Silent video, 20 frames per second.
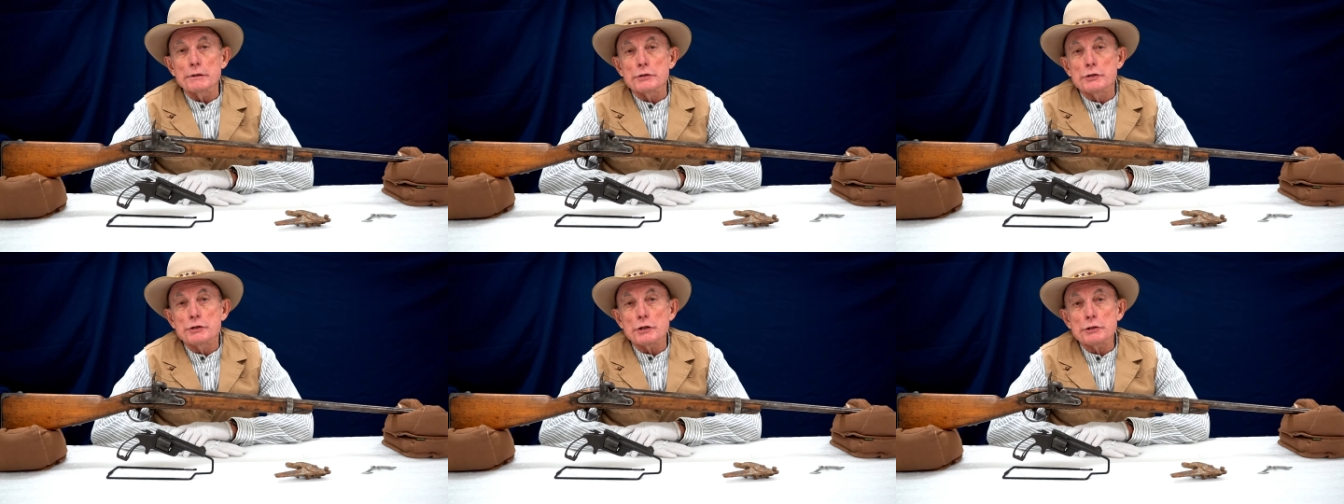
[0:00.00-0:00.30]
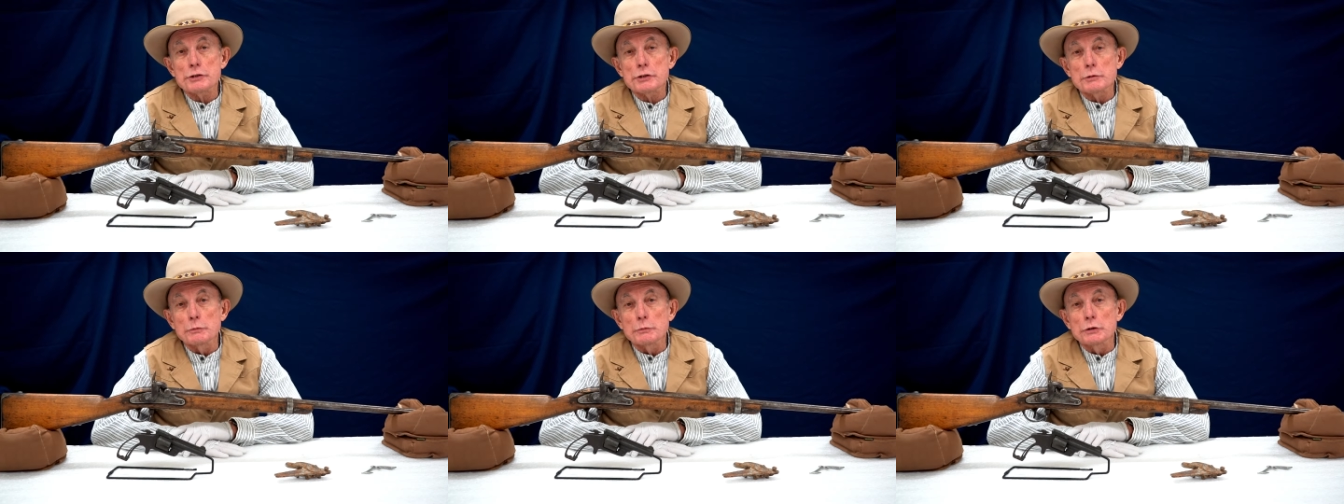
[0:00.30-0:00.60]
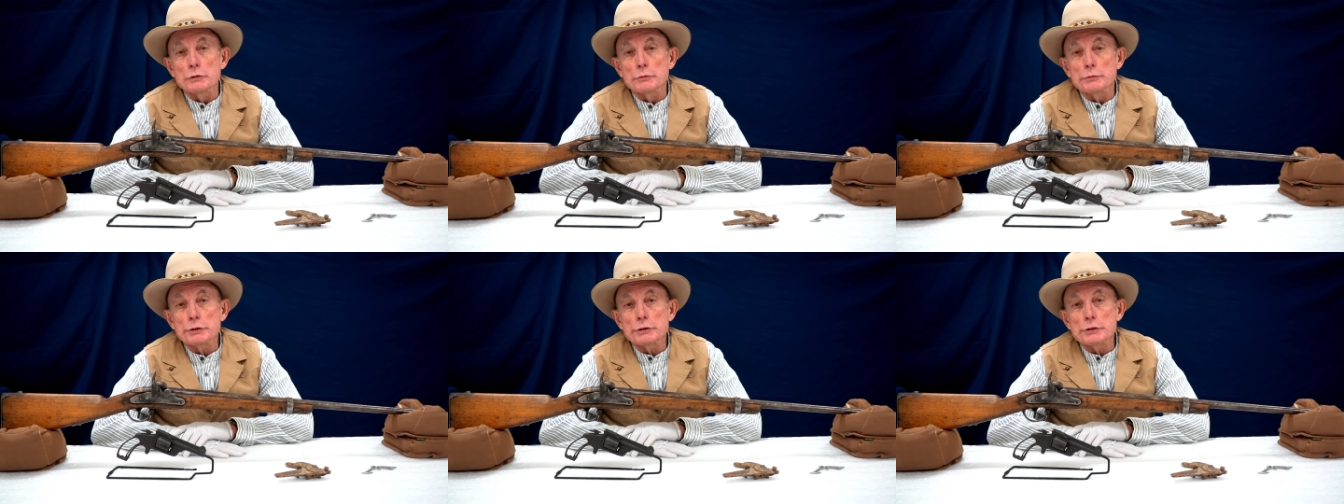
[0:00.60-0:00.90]

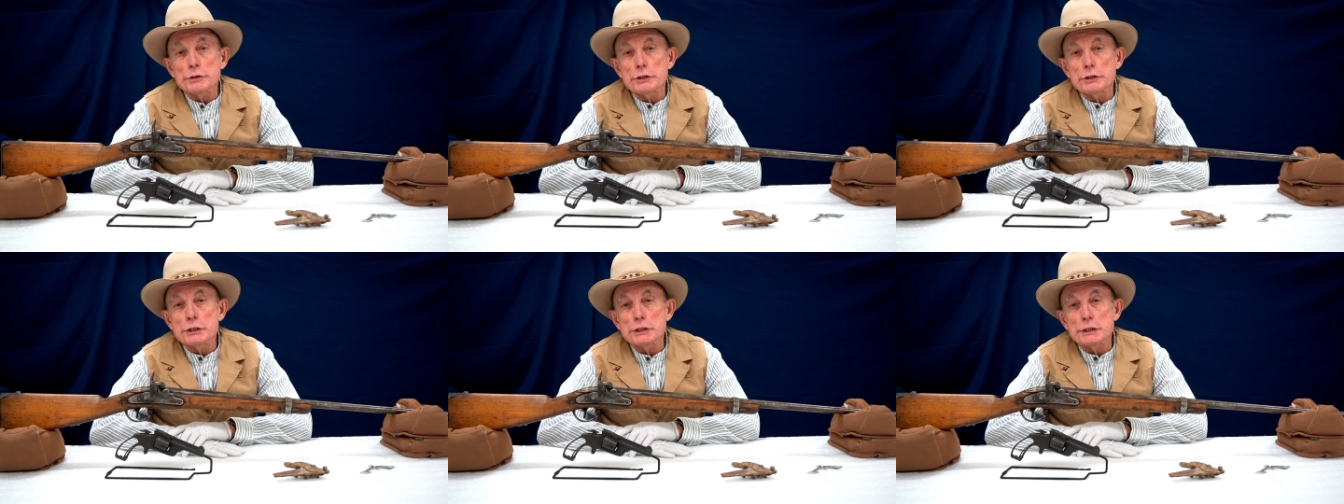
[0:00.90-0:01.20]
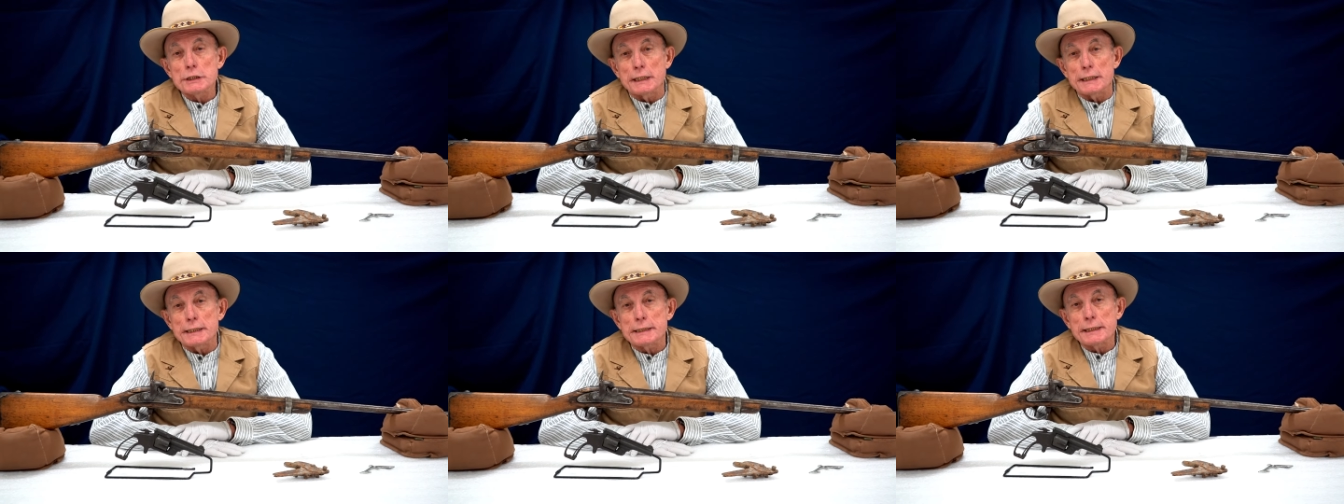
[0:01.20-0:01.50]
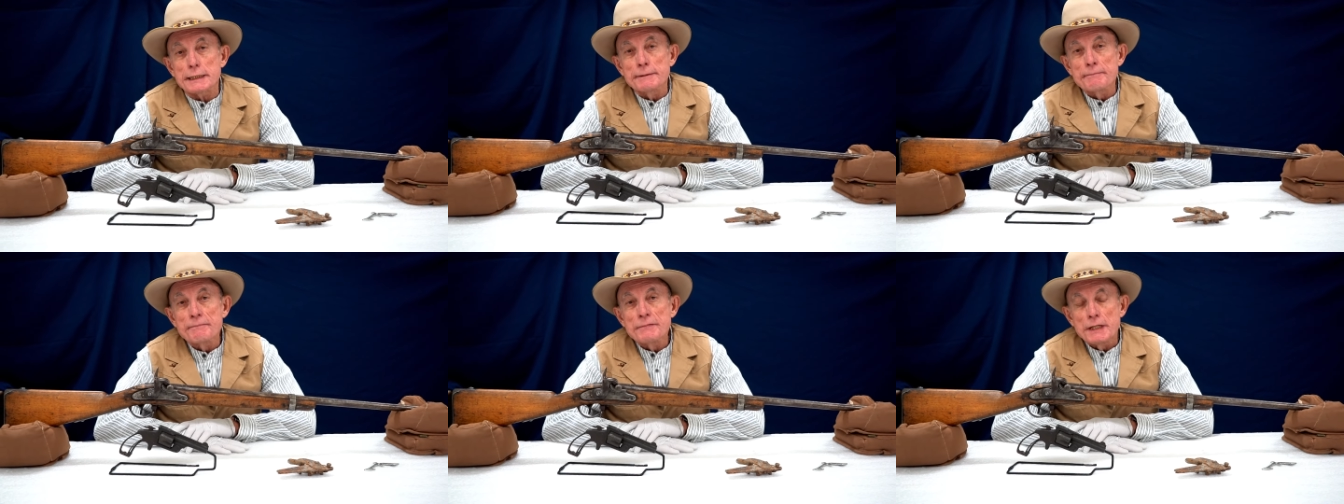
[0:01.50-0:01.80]
adjustable rear
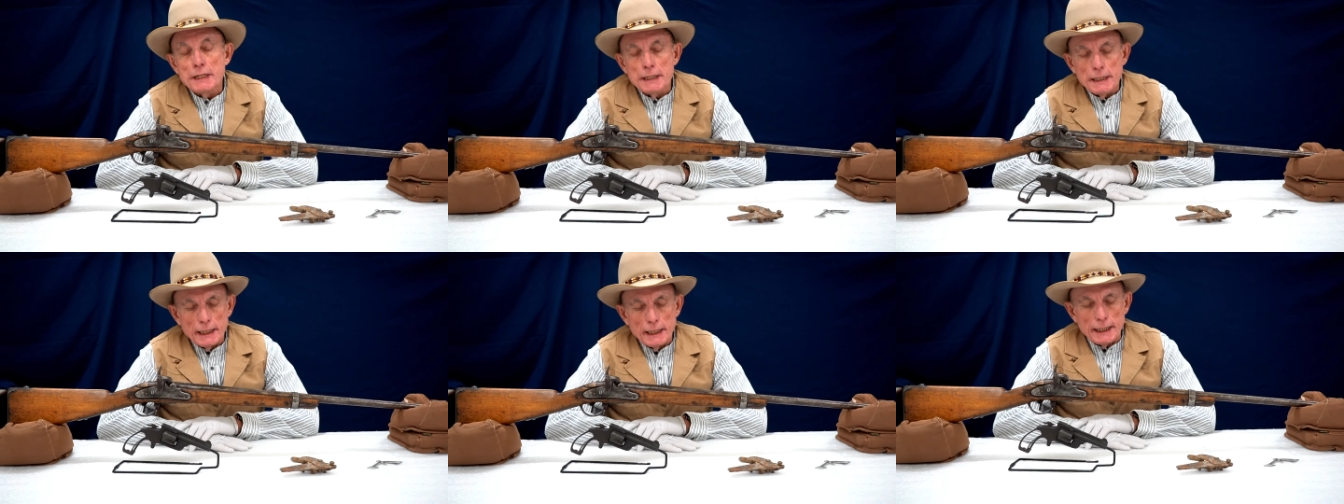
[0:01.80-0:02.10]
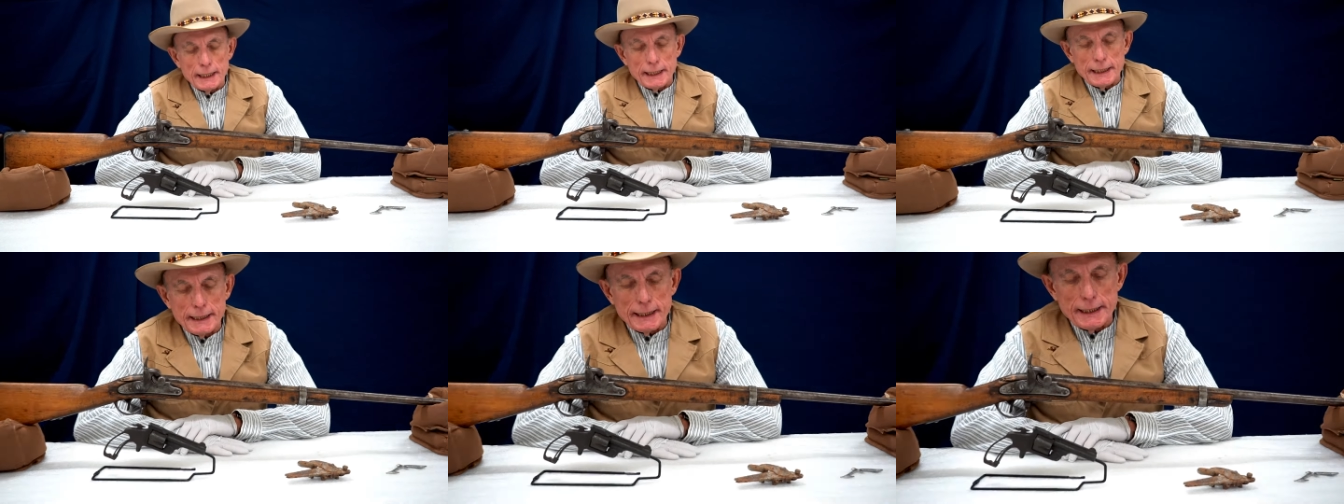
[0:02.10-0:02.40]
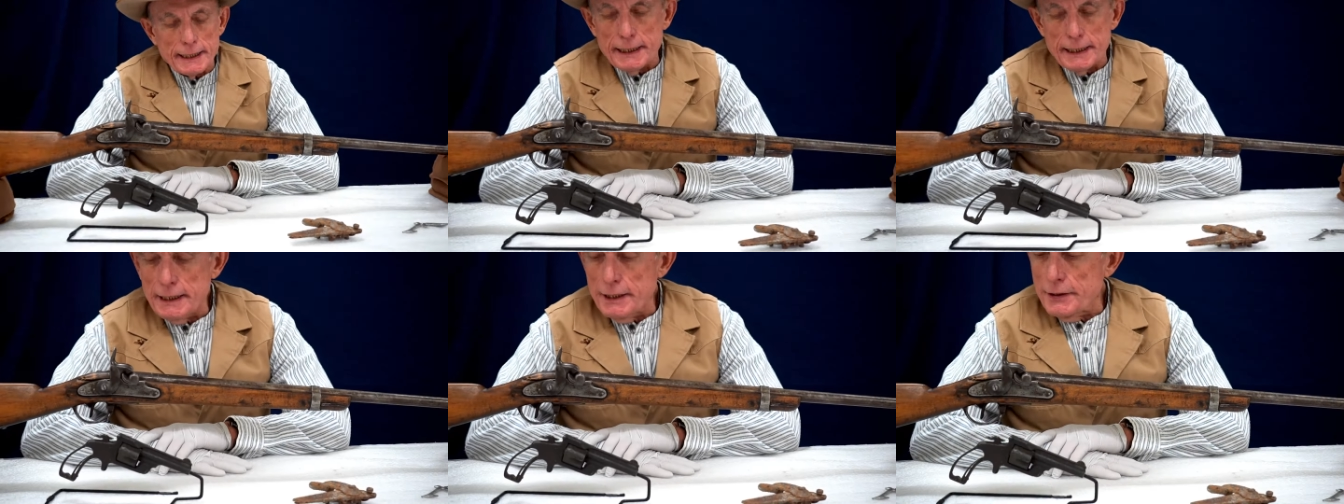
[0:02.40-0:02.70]
sight.
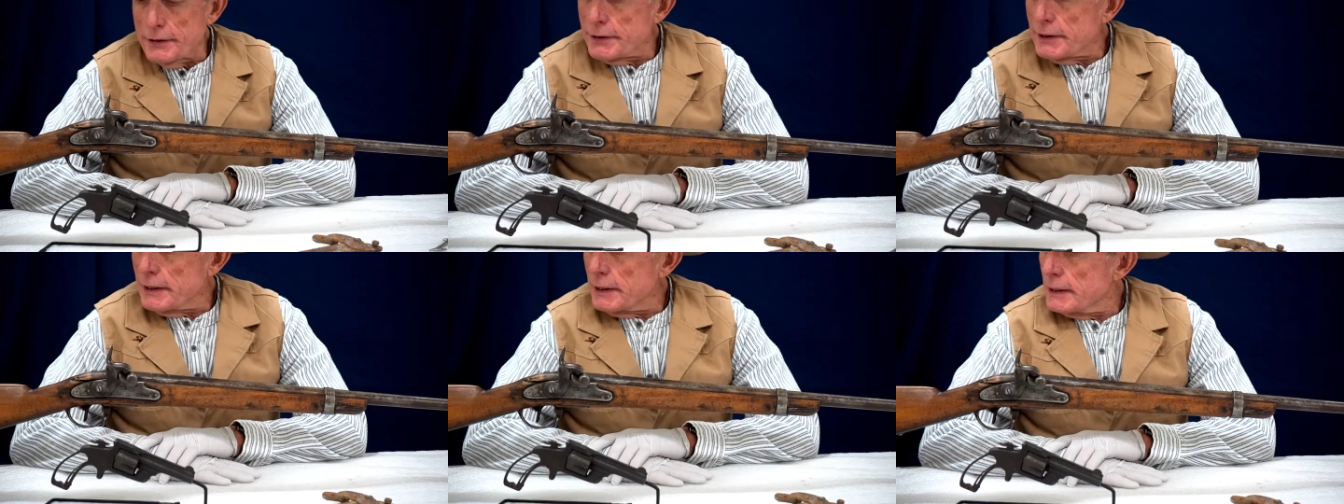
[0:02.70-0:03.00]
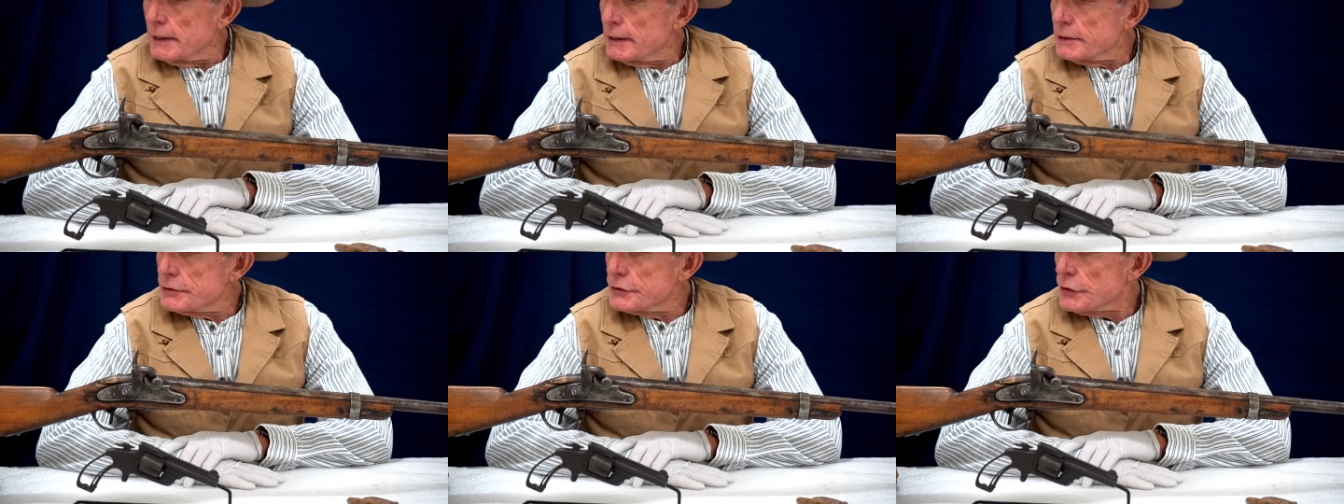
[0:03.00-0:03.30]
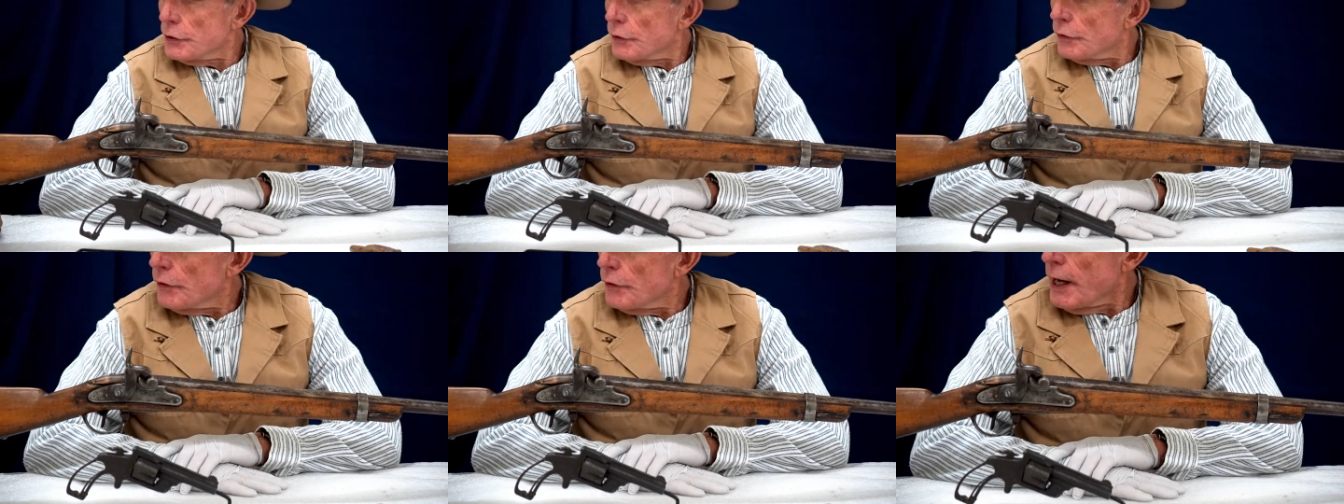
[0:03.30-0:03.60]
And uh,
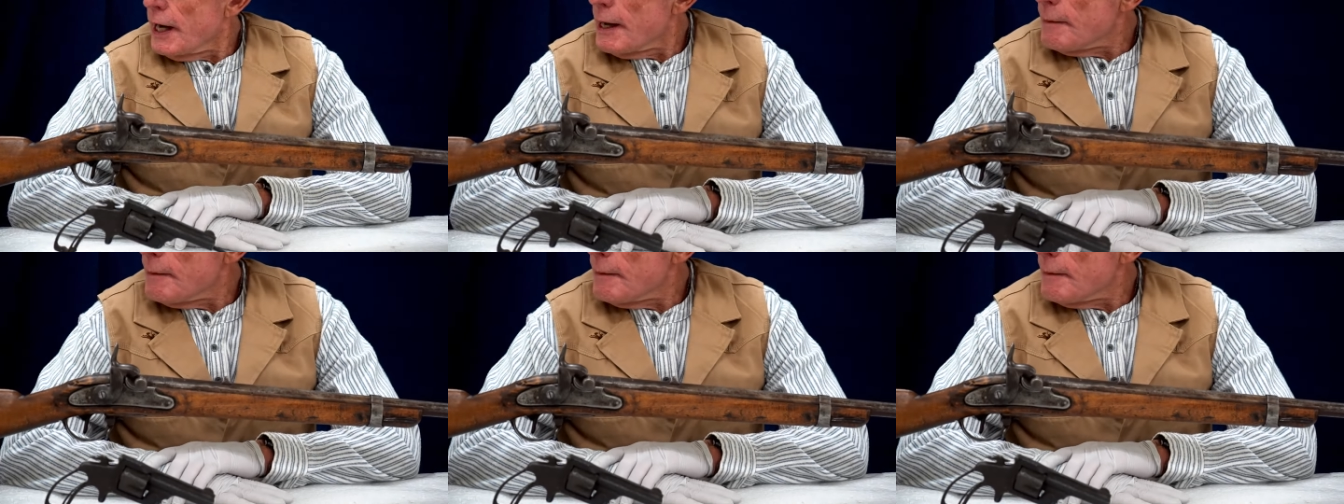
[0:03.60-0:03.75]
so